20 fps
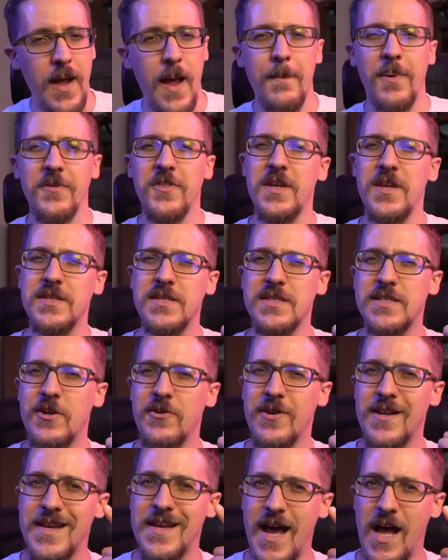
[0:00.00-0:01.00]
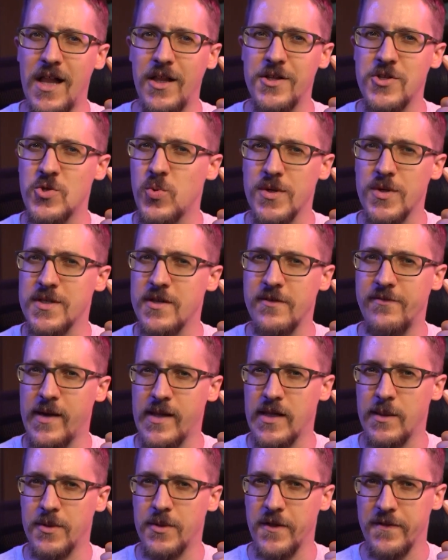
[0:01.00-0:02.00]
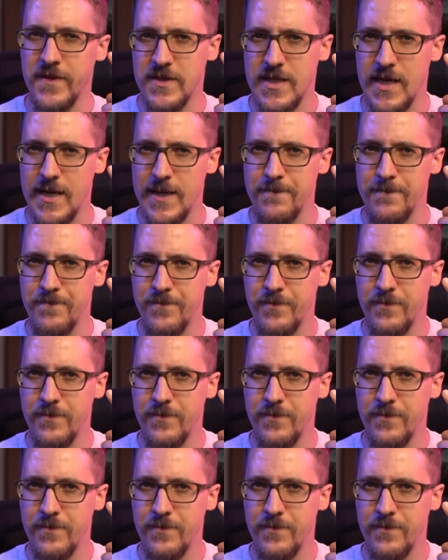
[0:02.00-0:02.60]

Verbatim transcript: but the necessary knowledge wasn't available at the time.